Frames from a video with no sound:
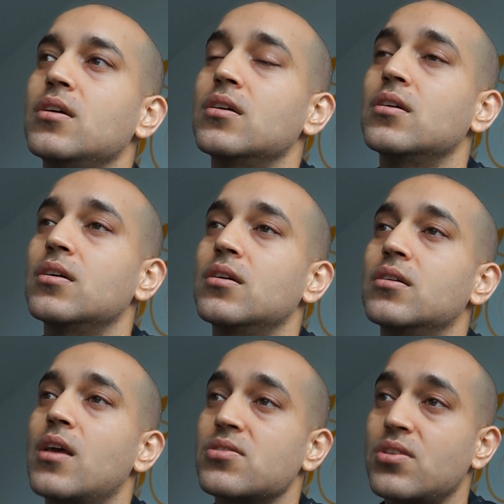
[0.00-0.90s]

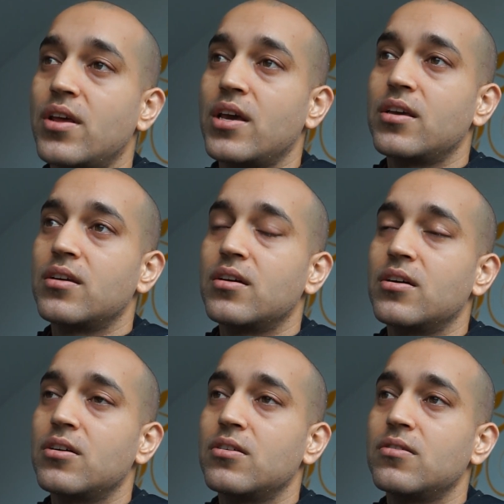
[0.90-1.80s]
Yesterday,
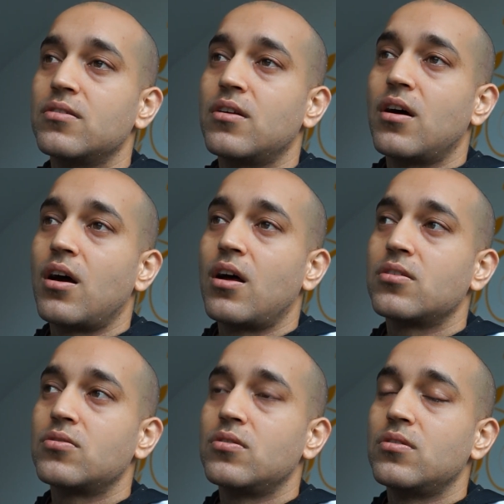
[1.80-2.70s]

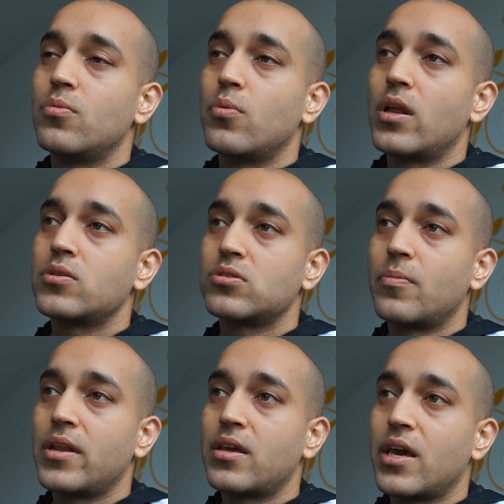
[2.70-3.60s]
when I took the
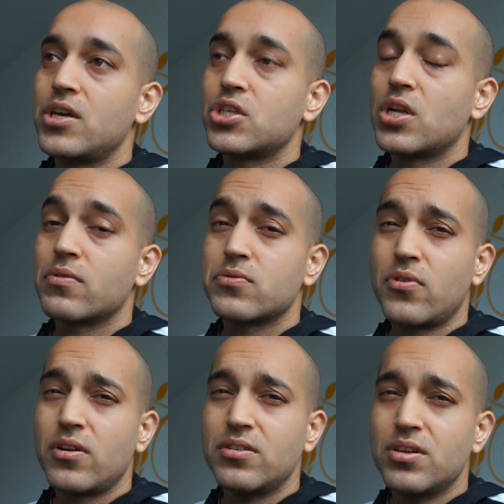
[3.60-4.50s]
medication, I was
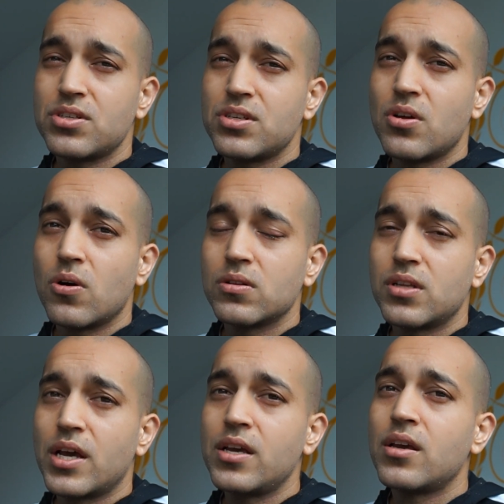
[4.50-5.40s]
really dizzy the whole
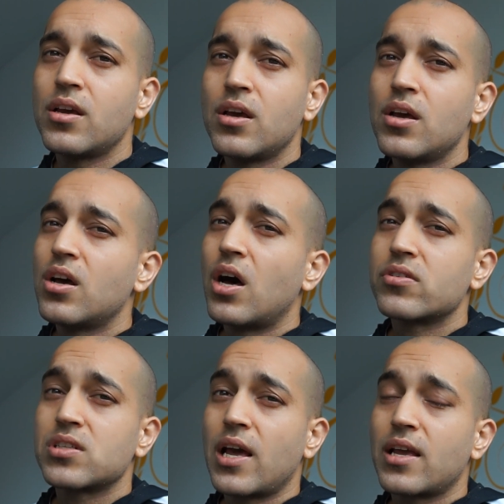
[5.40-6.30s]
day. I
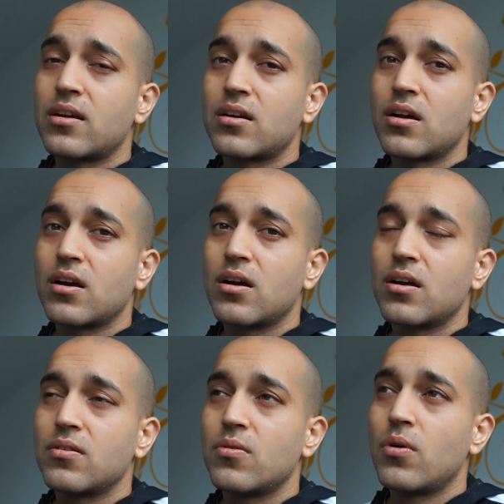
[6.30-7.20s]
was like
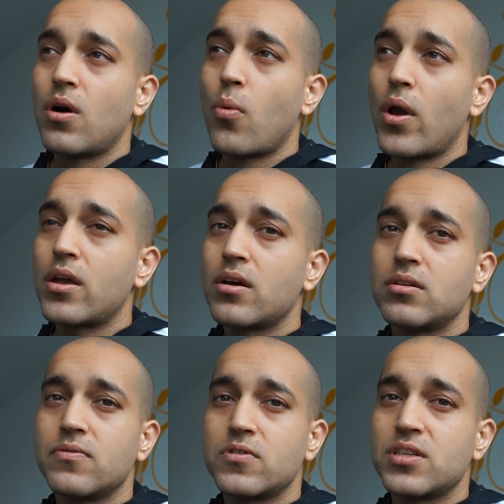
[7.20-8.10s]
awake
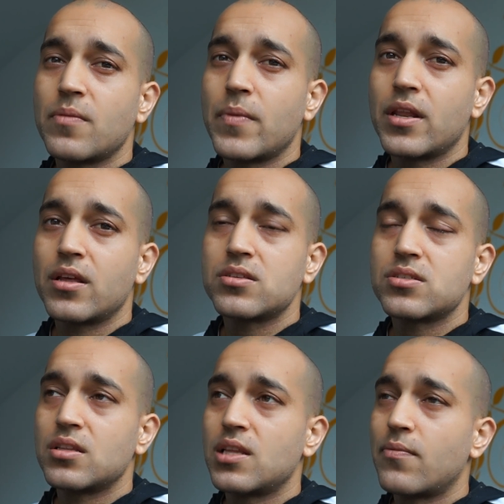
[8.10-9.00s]
for 10
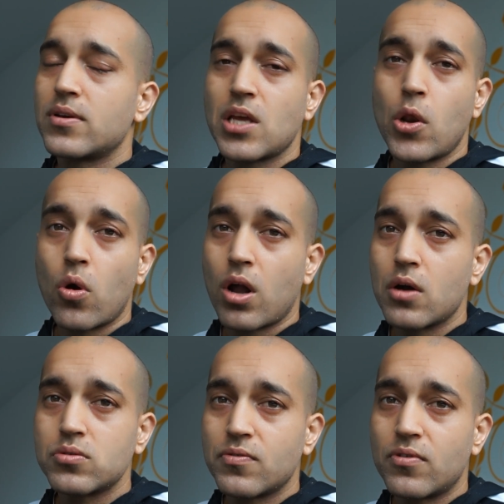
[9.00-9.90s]
minutes, and then was a
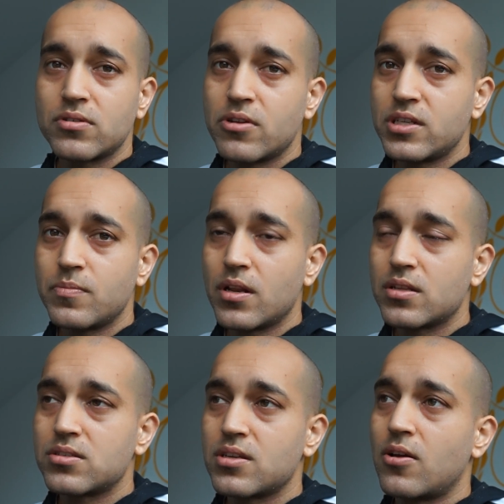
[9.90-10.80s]
knockout for 30
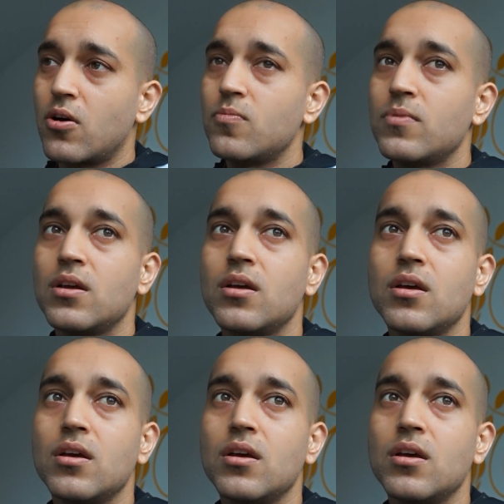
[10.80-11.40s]
minutes at home.